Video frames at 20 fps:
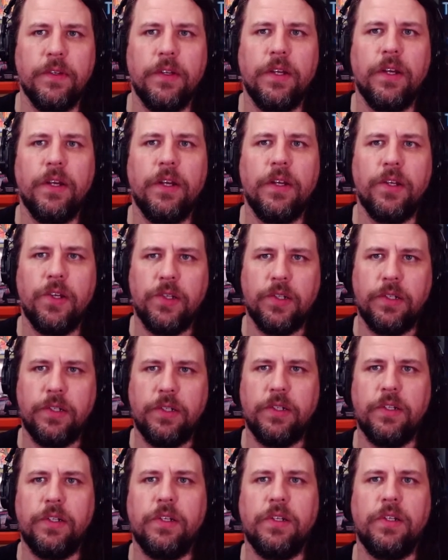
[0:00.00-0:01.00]

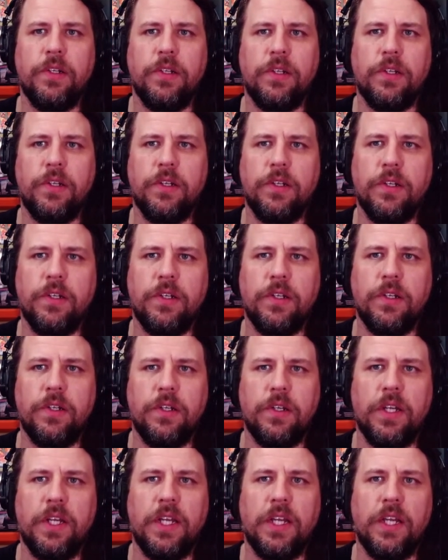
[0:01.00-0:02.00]

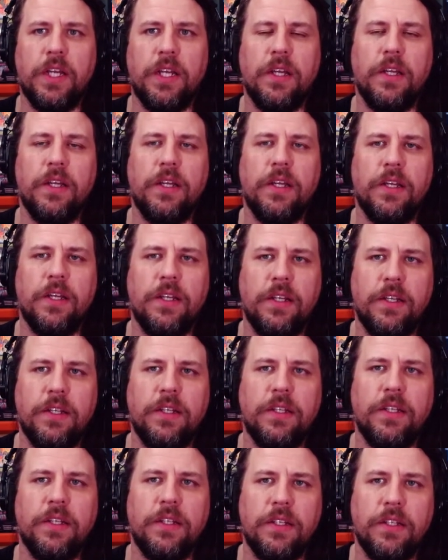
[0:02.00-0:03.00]

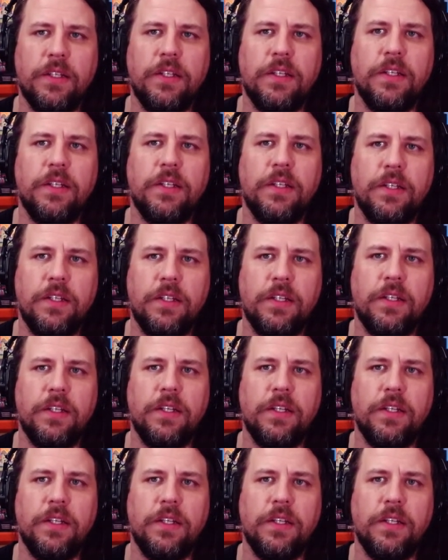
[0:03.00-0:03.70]
No words are spoken by the person on screen.